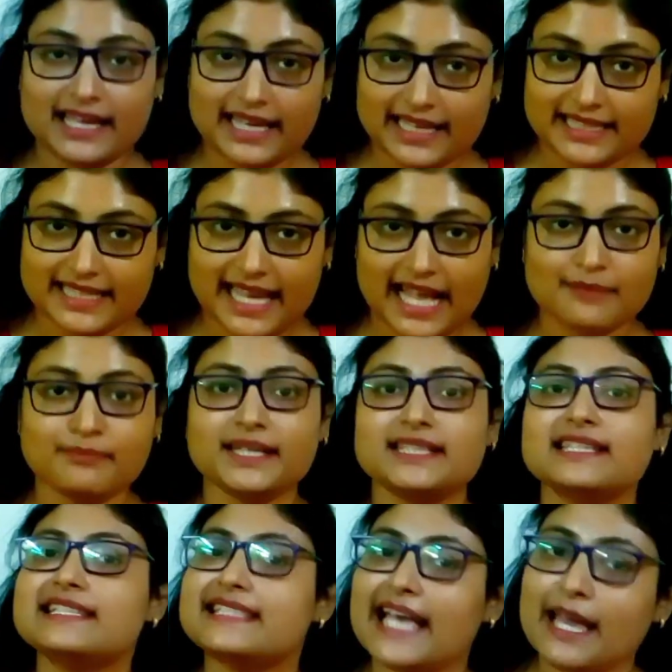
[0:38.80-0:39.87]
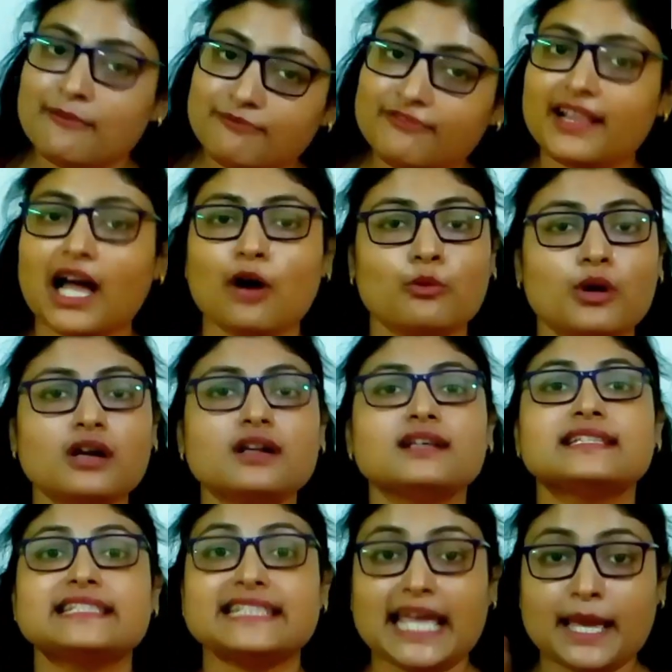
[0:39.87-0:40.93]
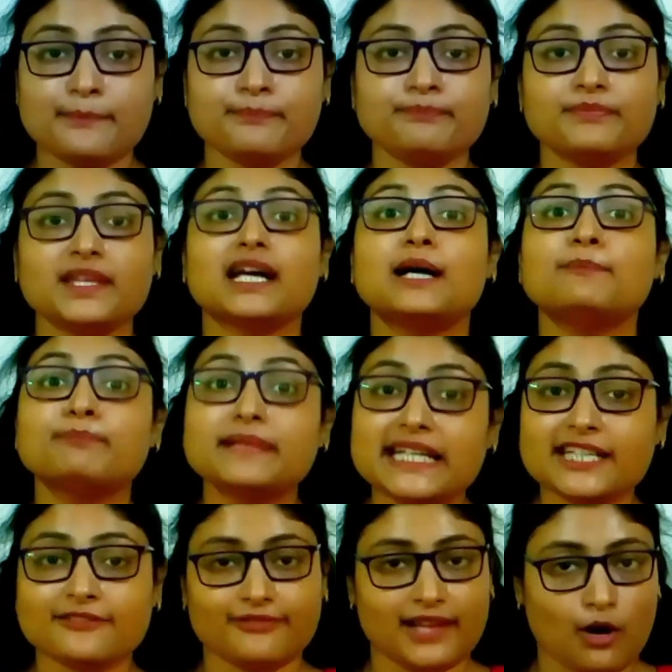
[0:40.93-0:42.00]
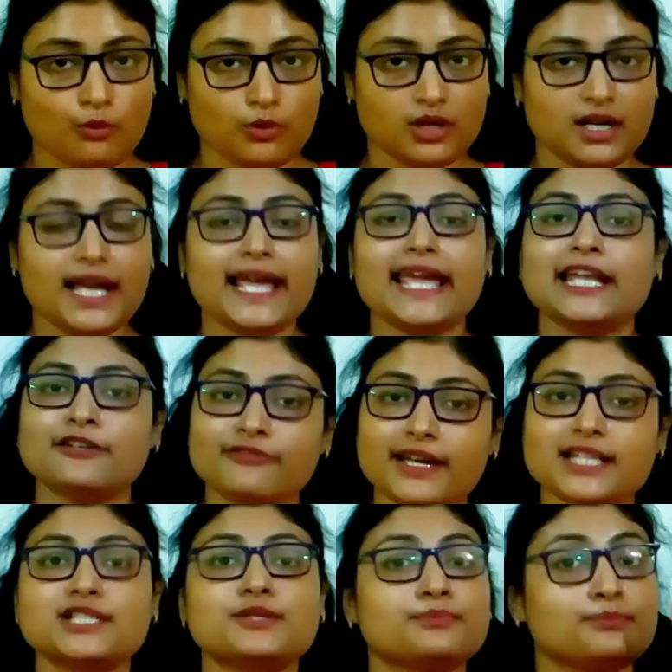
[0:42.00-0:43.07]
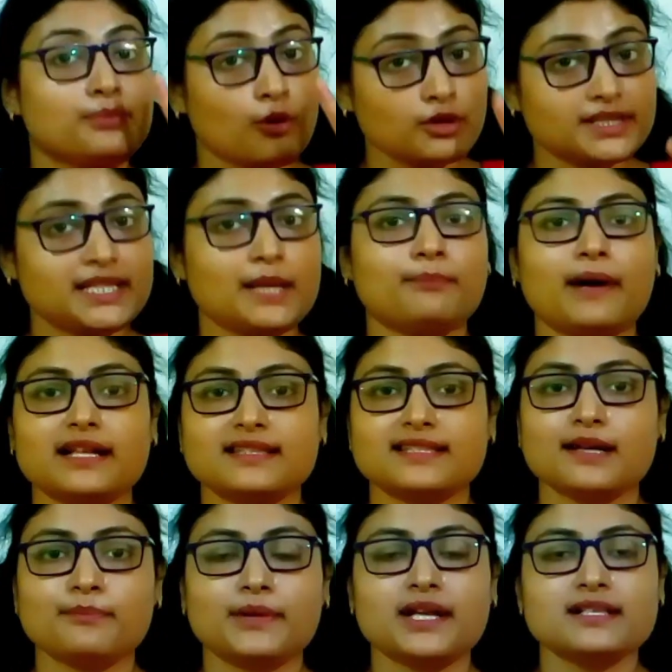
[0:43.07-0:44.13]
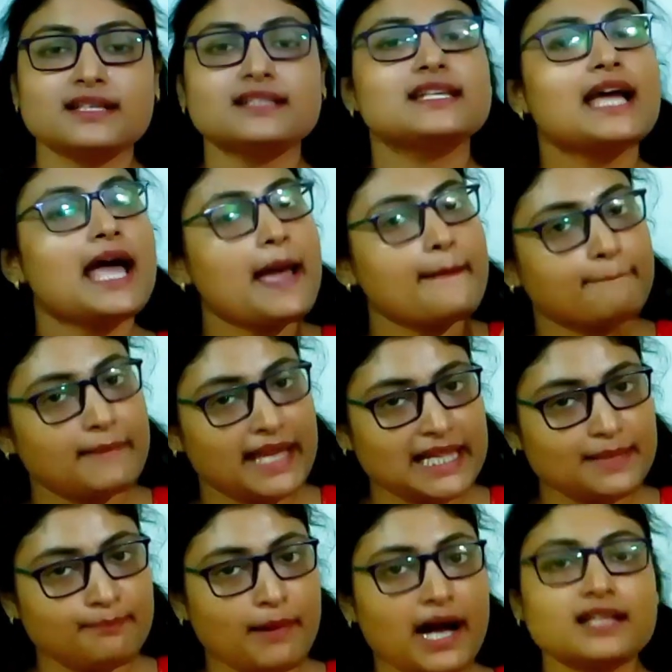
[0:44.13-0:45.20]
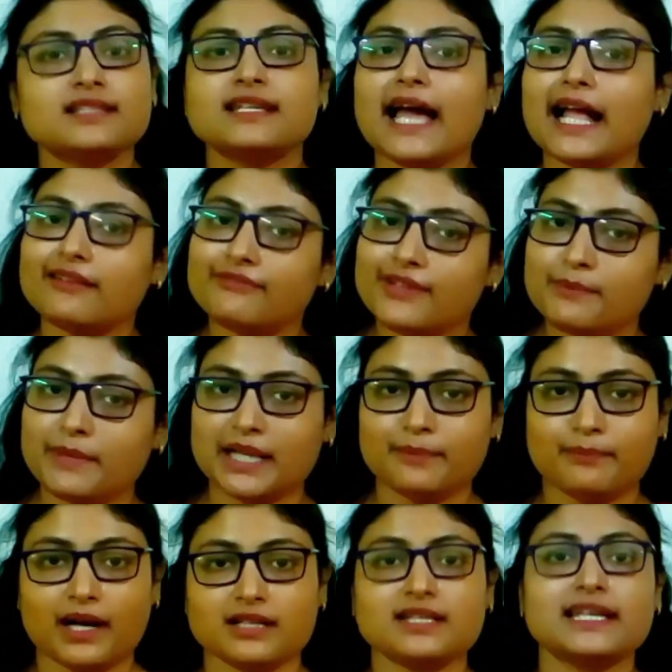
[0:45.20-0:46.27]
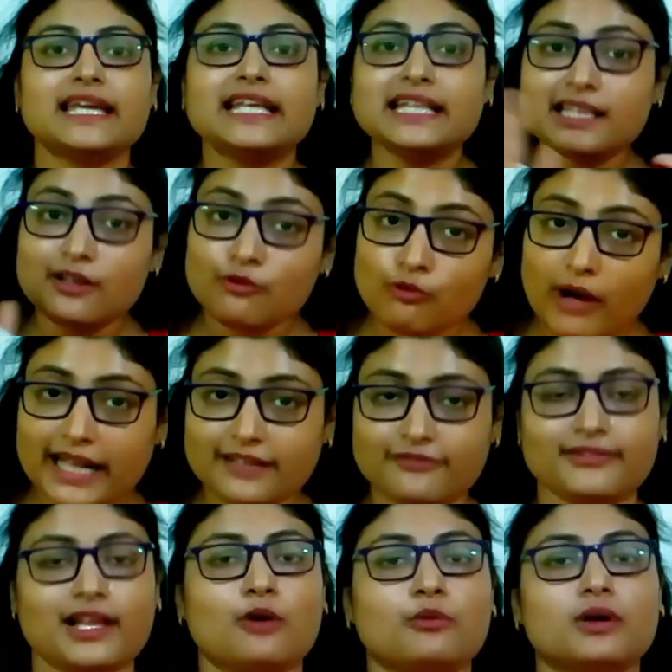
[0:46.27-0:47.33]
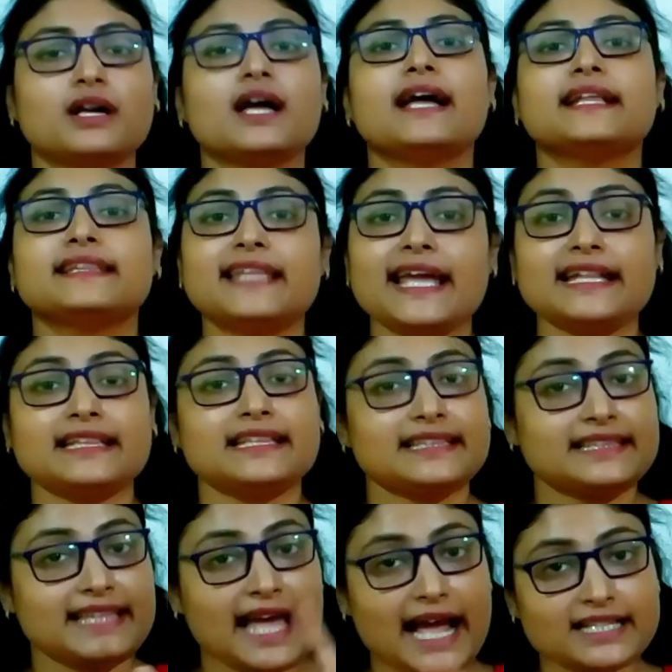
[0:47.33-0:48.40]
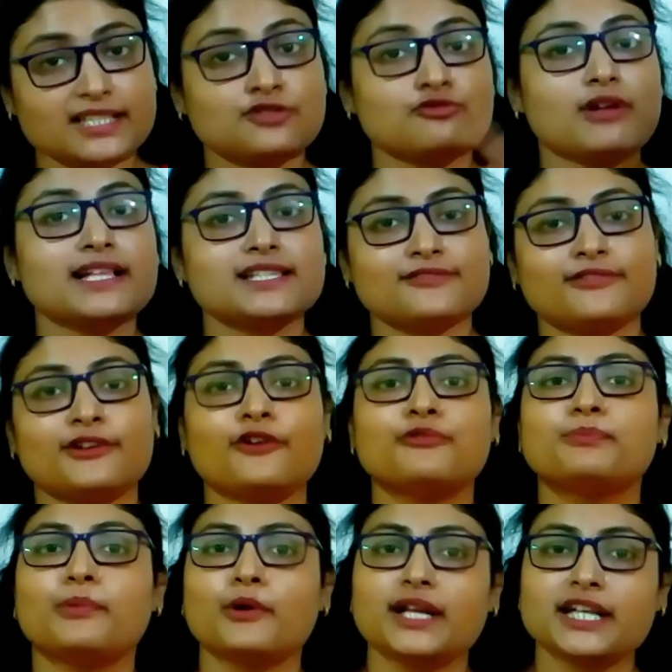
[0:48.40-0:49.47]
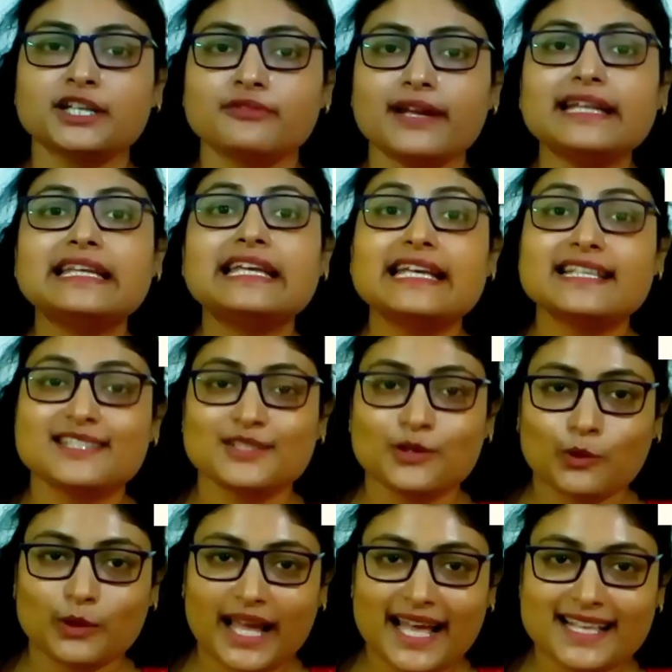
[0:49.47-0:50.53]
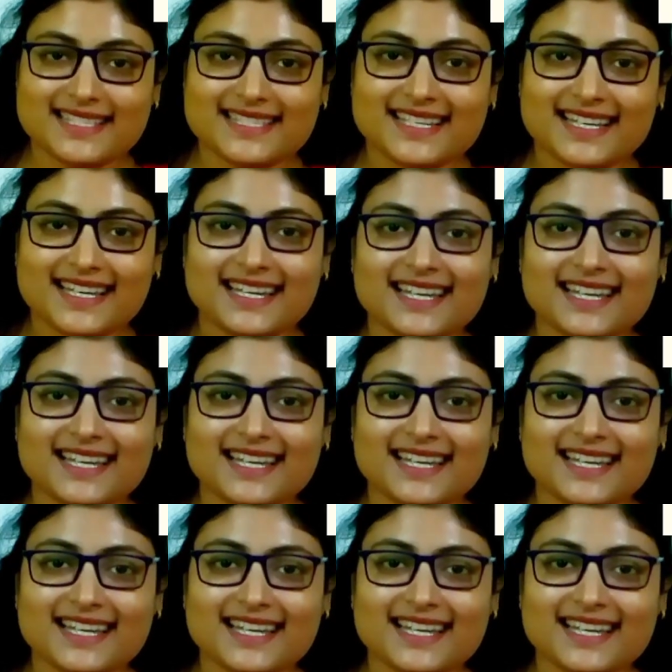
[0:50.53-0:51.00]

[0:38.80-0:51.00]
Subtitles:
it can be the same flower, same complete flower, in which both the parts are present, male part and female part, in one flower. Then that transfer of pollen grain is known as